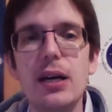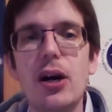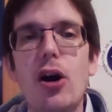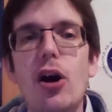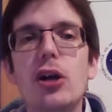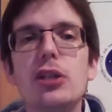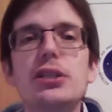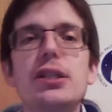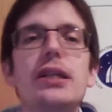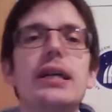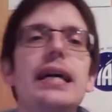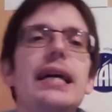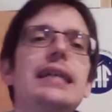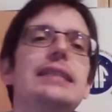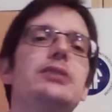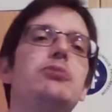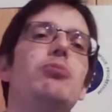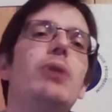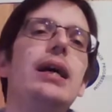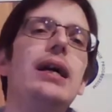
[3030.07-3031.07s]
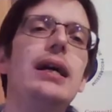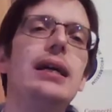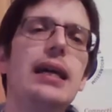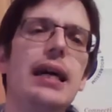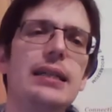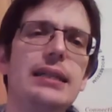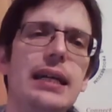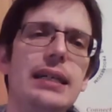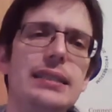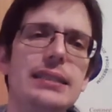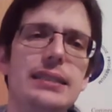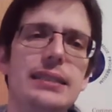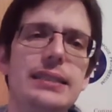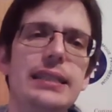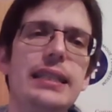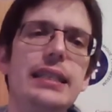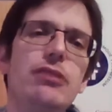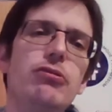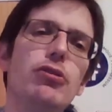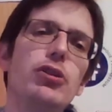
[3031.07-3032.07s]
Also does
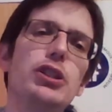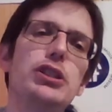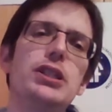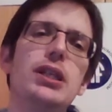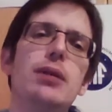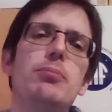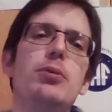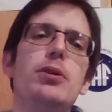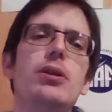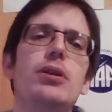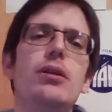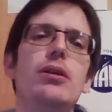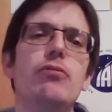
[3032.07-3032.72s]
deal, for example,